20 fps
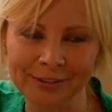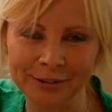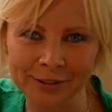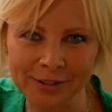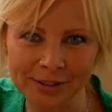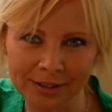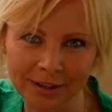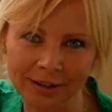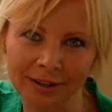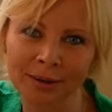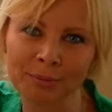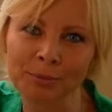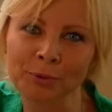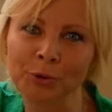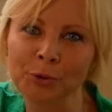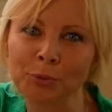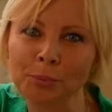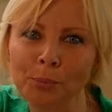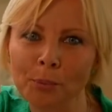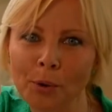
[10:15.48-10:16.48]
time,
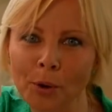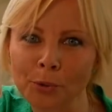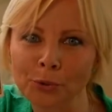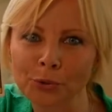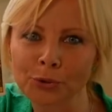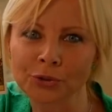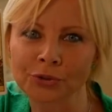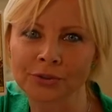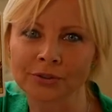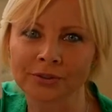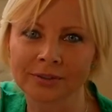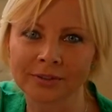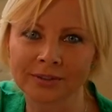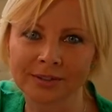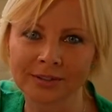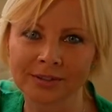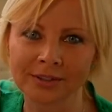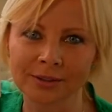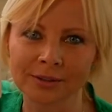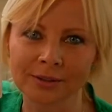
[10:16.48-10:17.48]
your
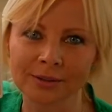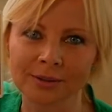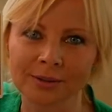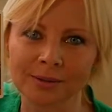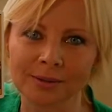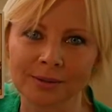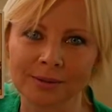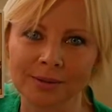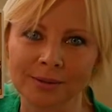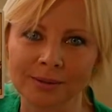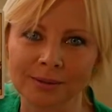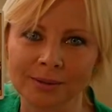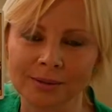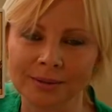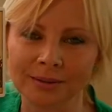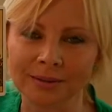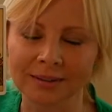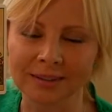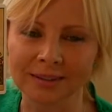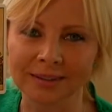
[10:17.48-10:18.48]
emotions,
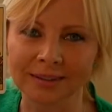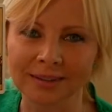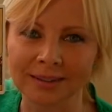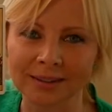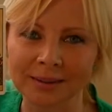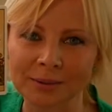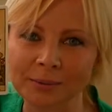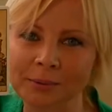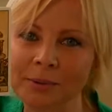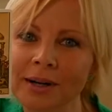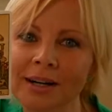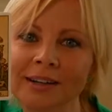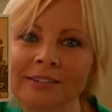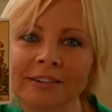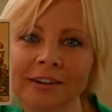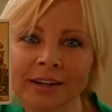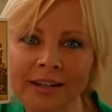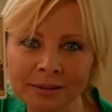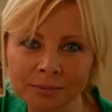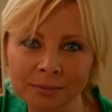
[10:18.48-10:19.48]
your
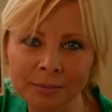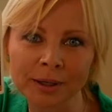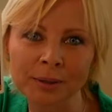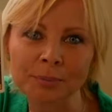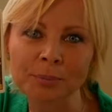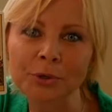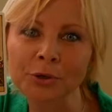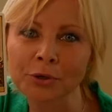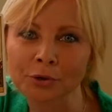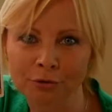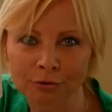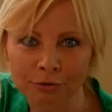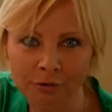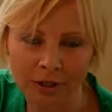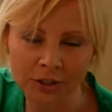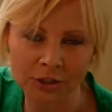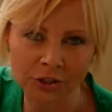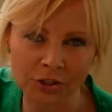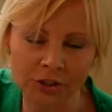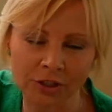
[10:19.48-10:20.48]
whatever it might be, your
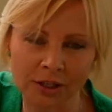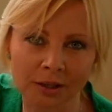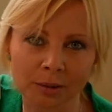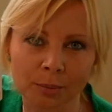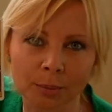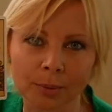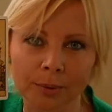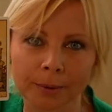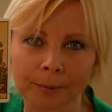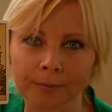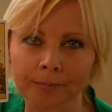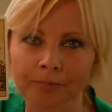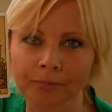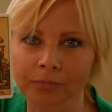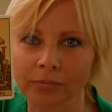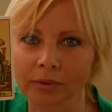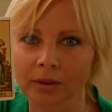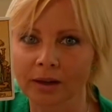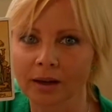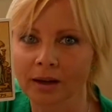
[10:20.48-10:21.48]
friendship.
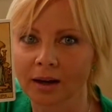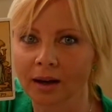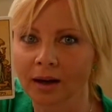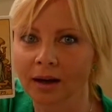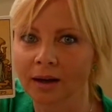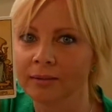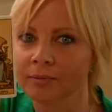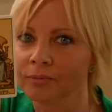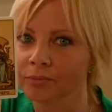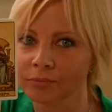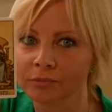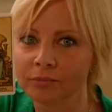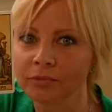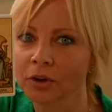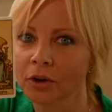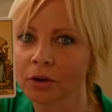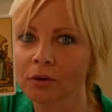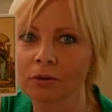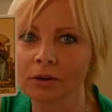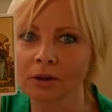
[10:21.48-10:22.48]
And
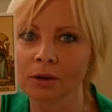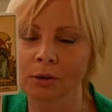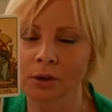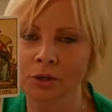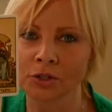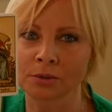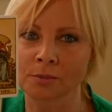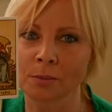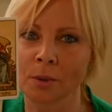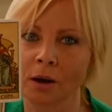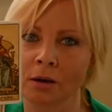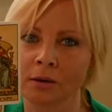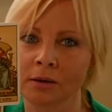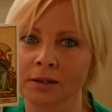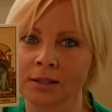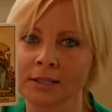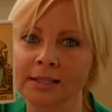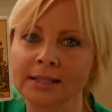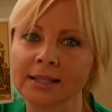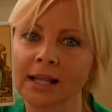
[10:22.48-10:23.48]
the only question mark
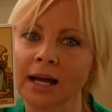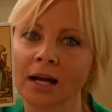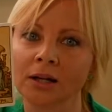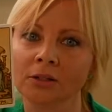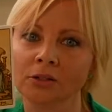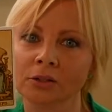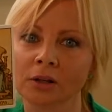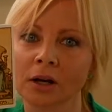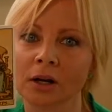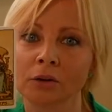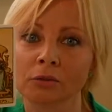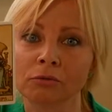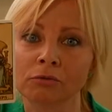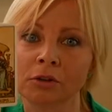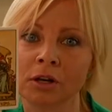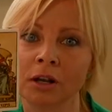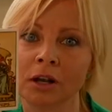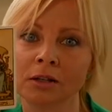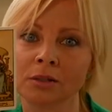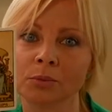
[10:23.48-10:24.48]
that is there to kind of
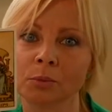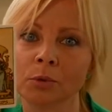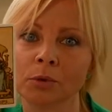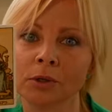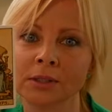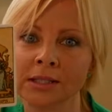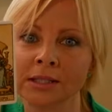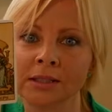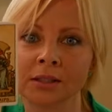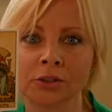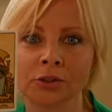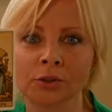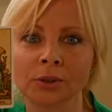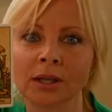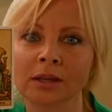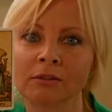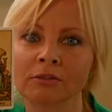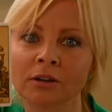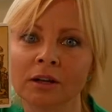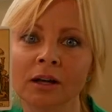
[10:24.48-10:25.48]
realize what is it that you're
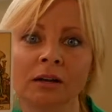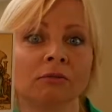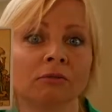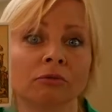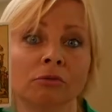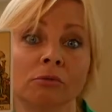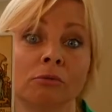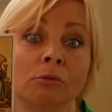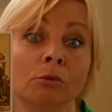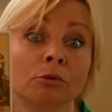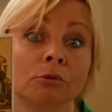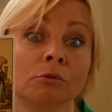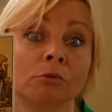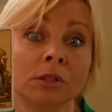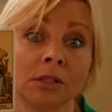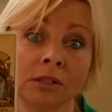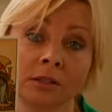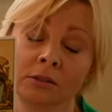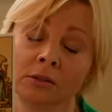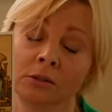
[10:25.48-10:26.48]
giving and for what
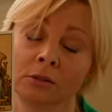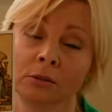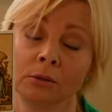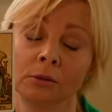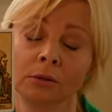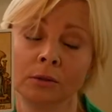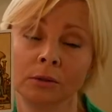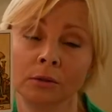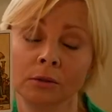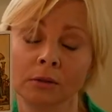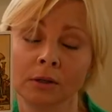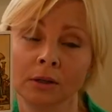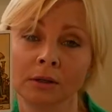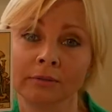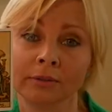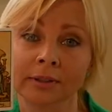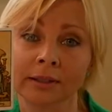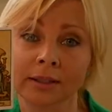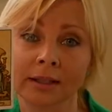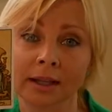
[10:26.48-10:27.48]
reasons you're
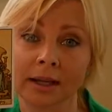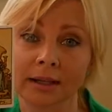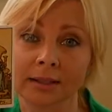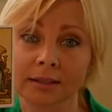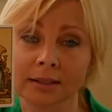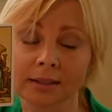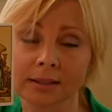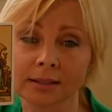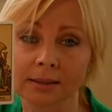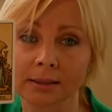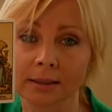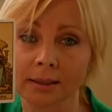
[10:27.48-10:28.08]
giving that.